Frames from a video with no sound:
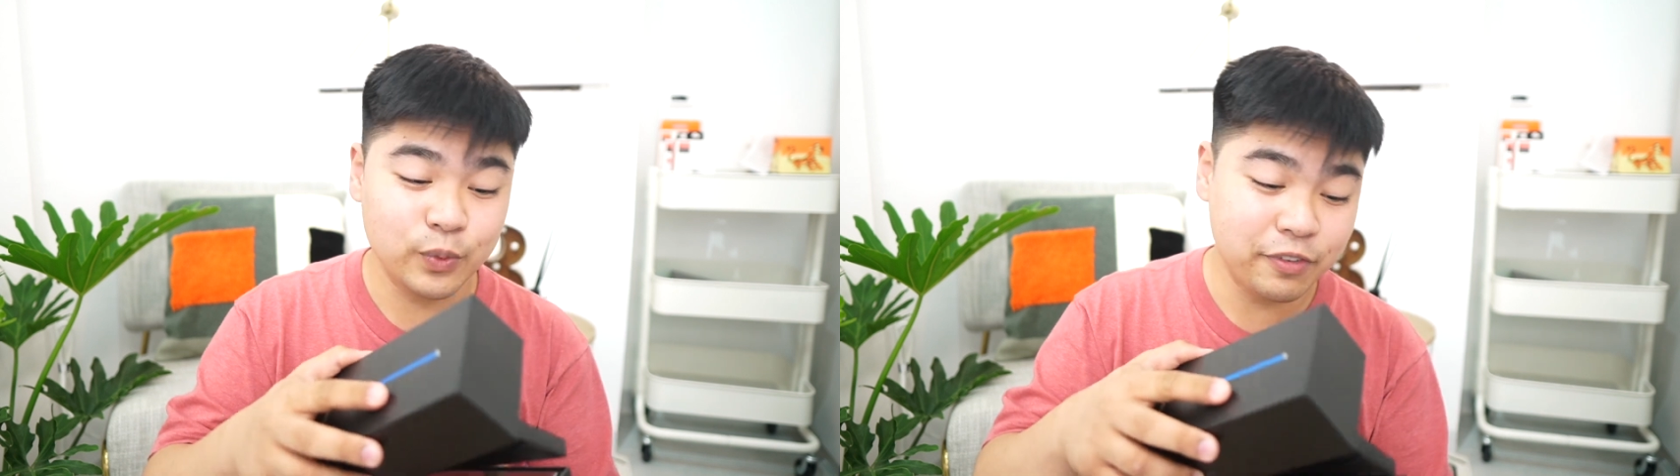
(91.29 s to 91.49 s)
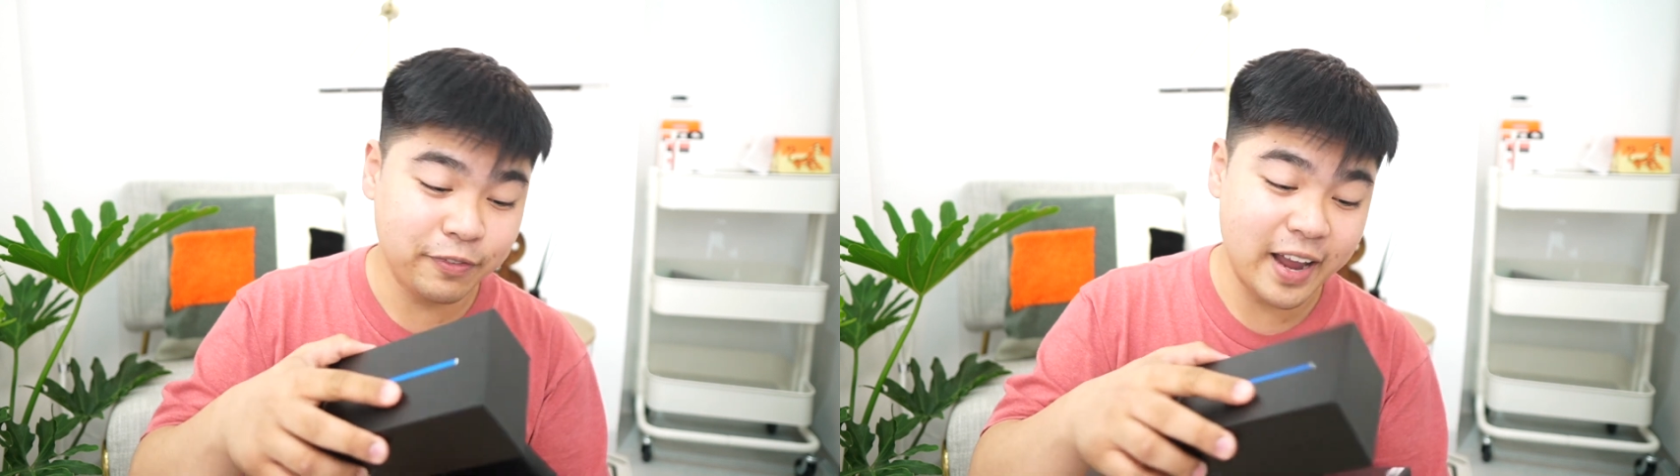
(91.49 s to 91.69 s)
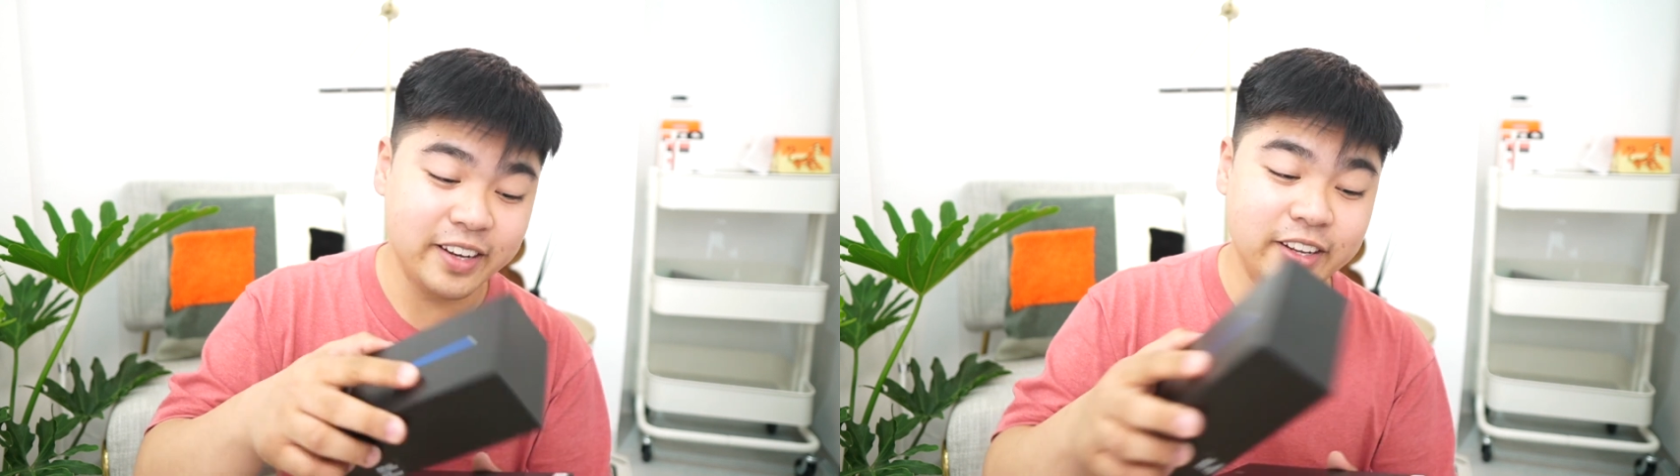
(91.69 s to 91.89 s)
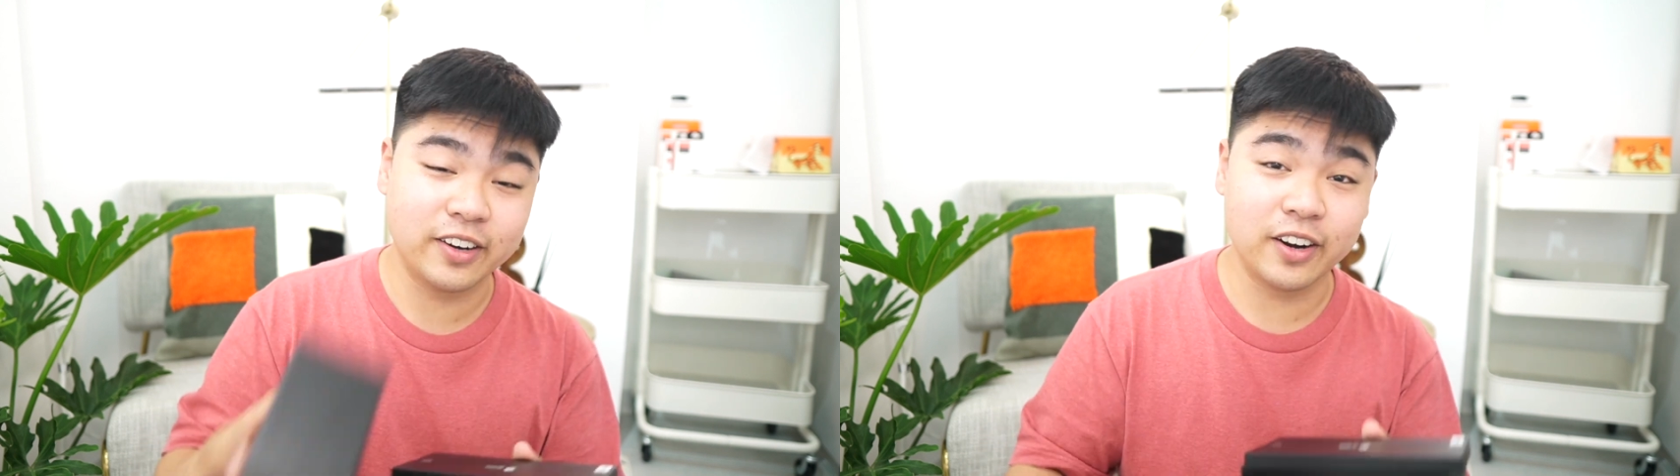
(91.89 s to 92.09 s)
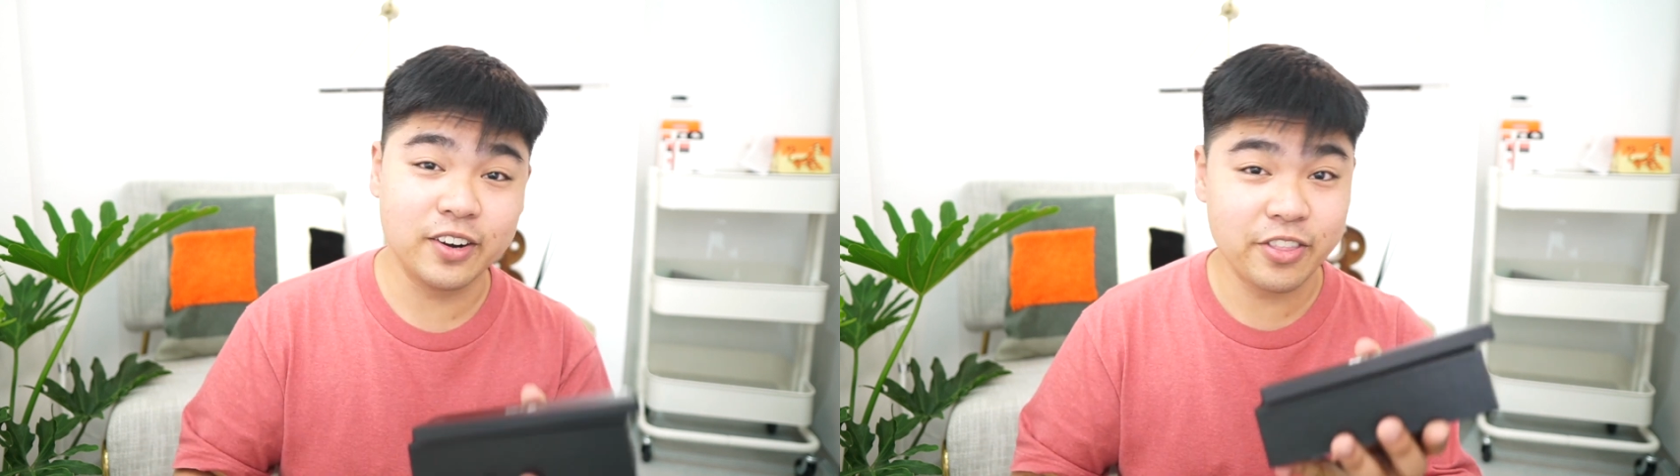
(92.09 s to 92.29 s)
we'll find
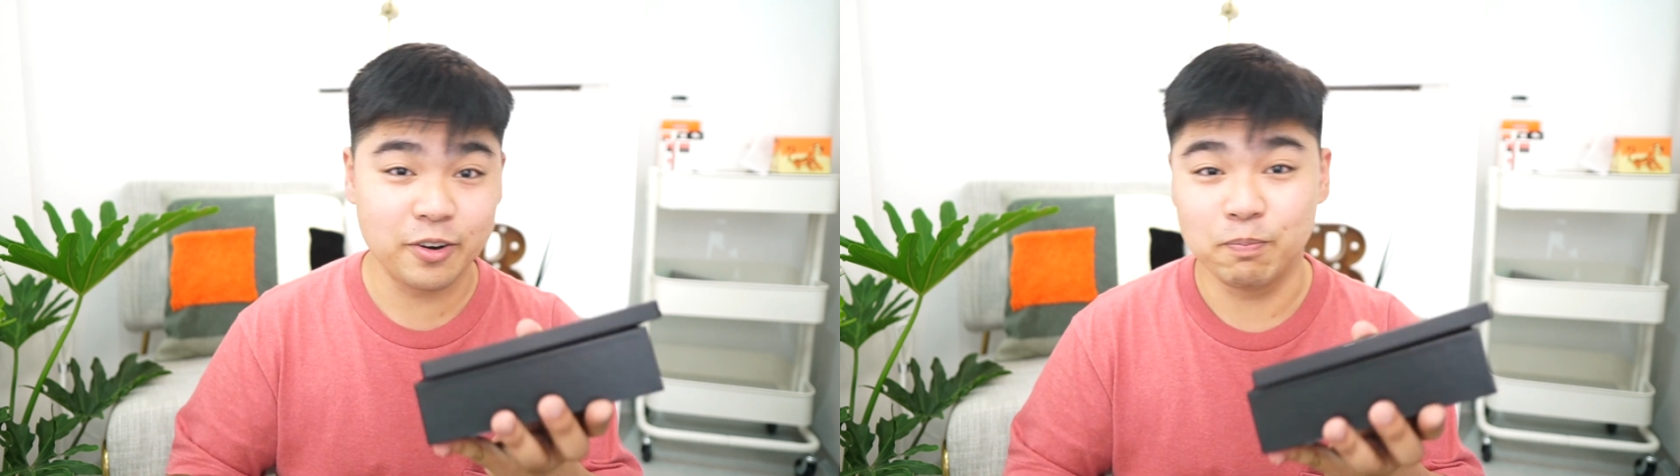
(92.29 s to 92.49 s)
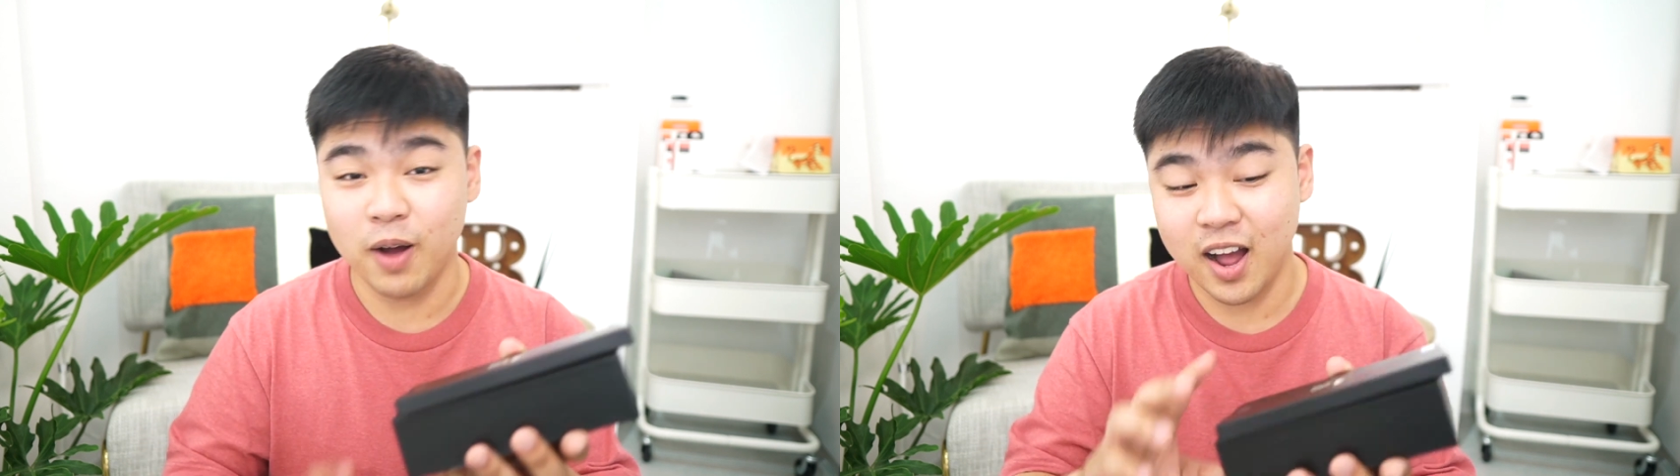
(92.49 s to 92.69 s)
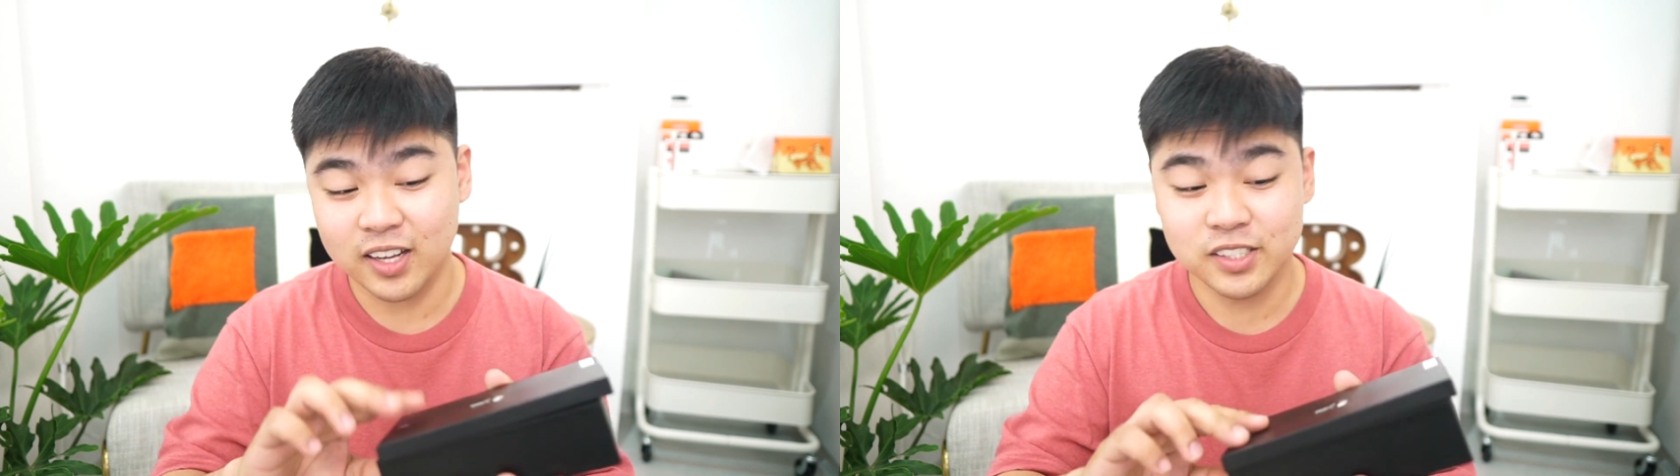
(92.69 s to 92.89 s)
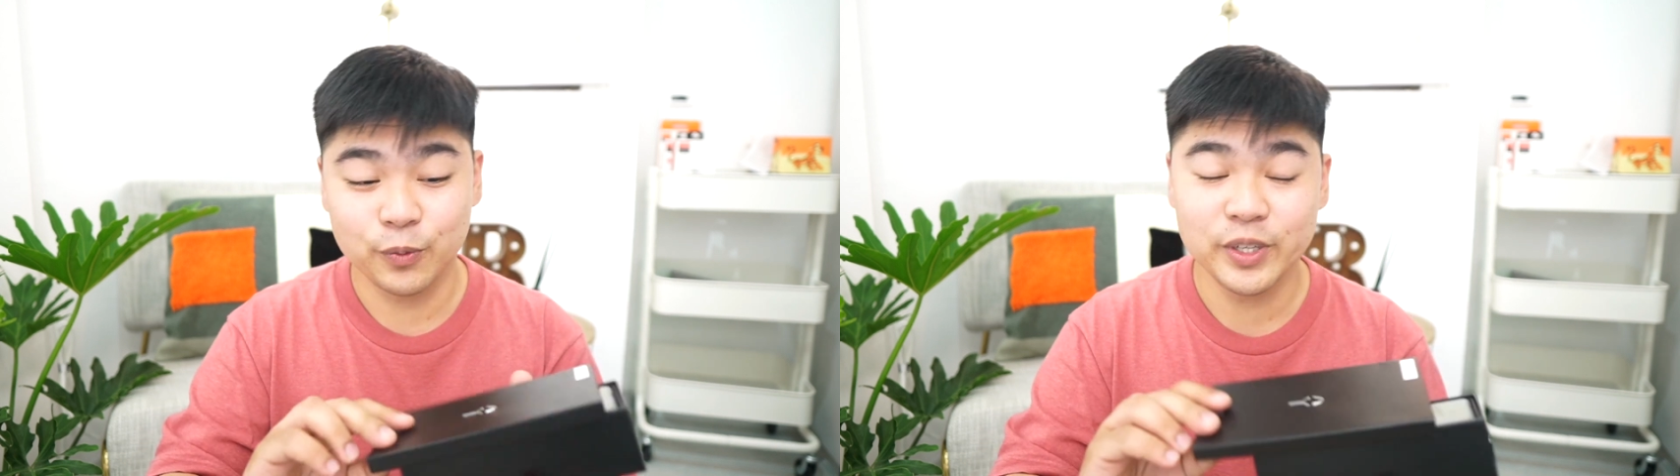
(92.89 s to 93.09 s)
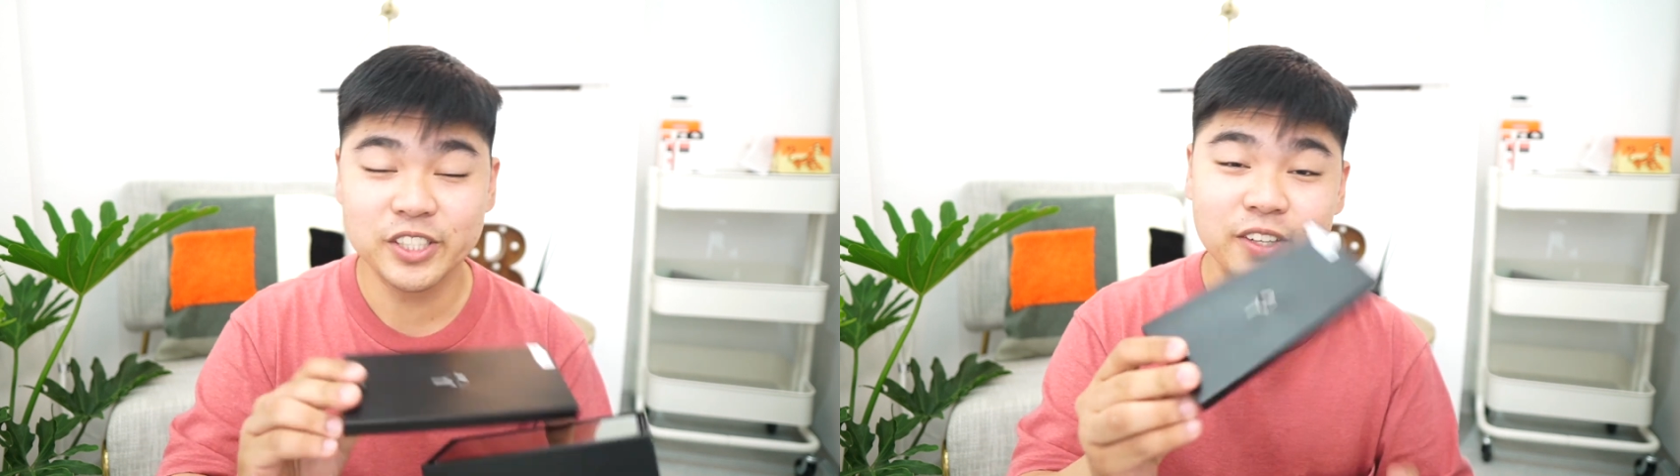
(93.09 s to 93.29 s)
here another box
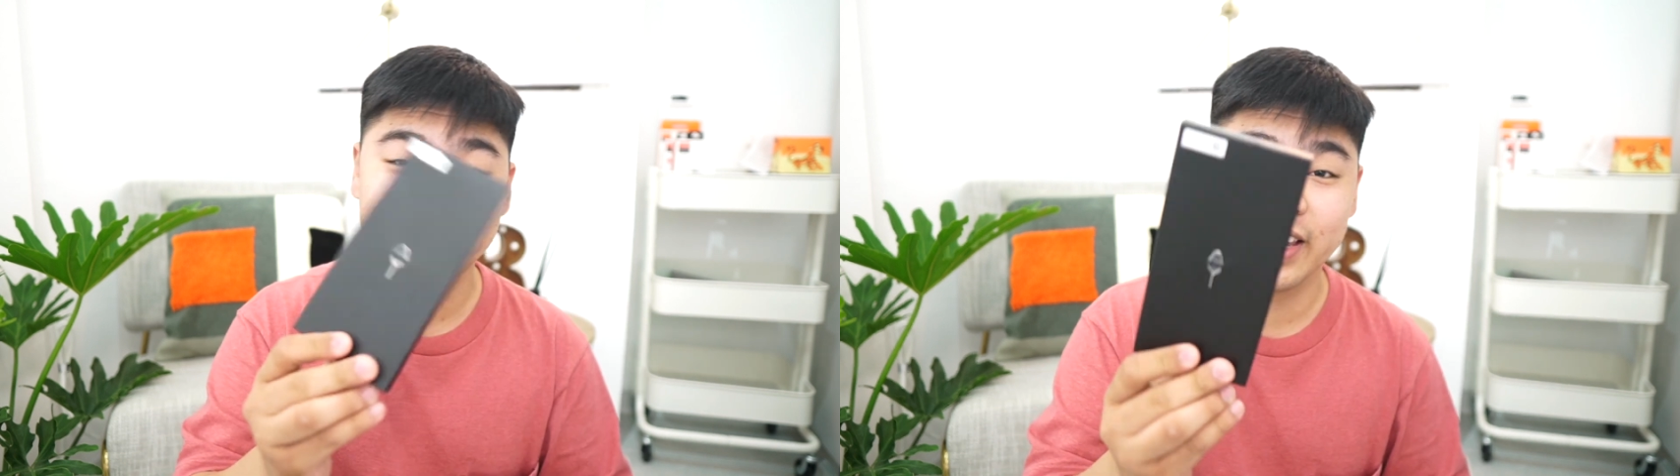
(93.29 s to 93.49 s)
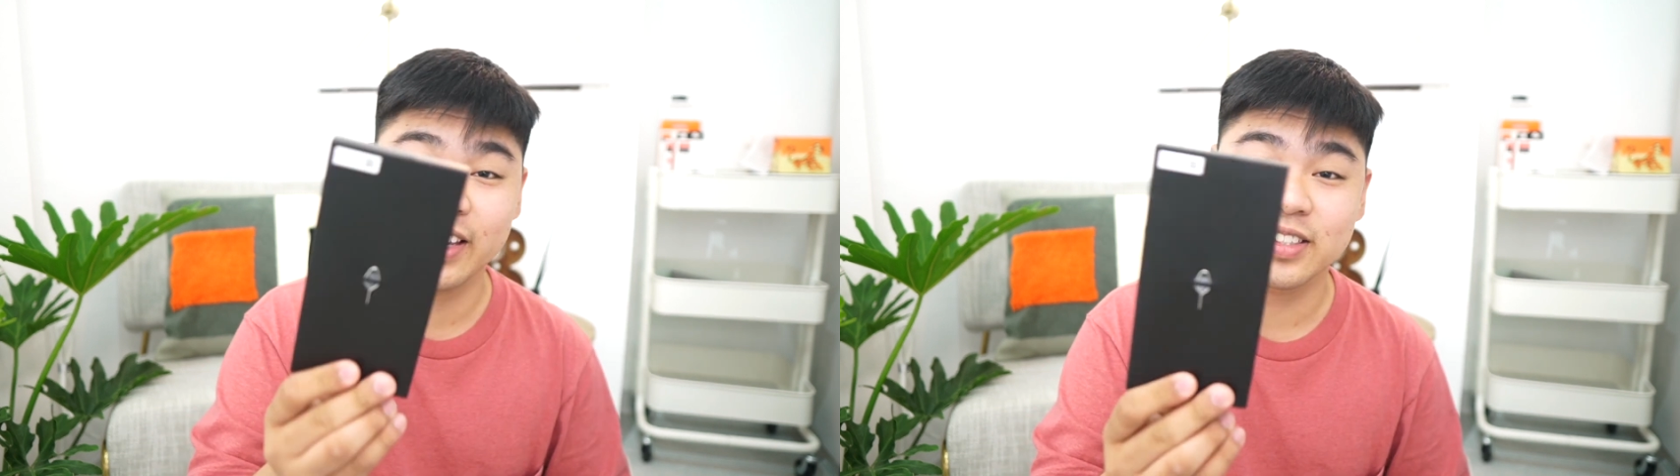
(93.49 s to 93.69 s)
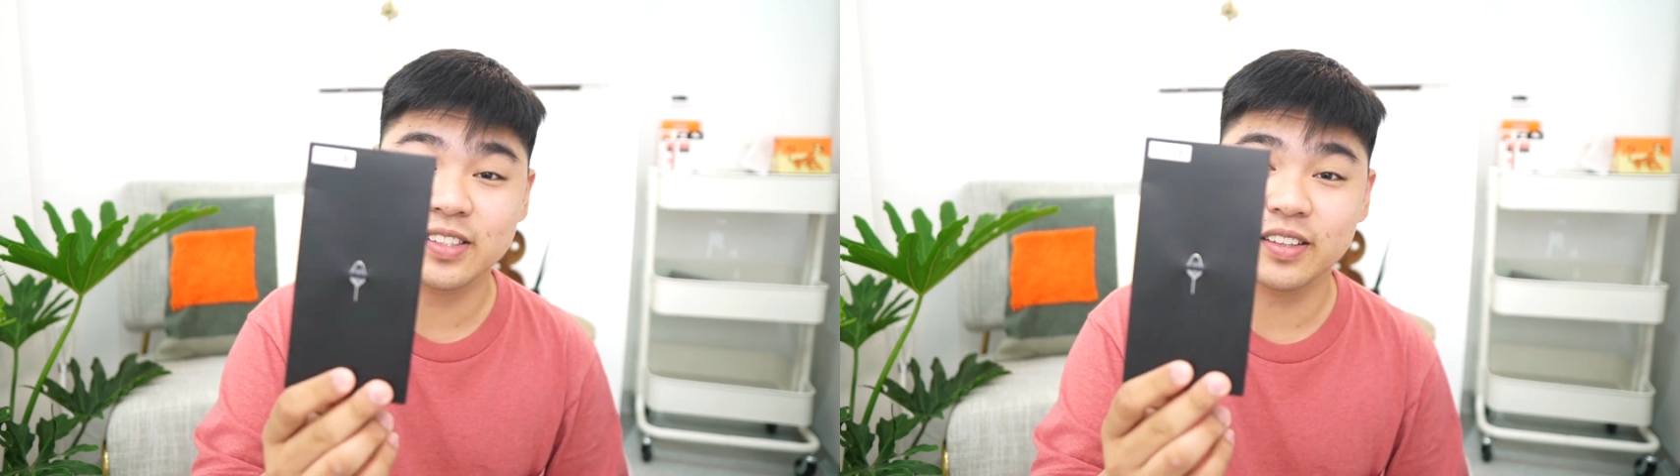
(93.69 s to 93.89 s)
which contains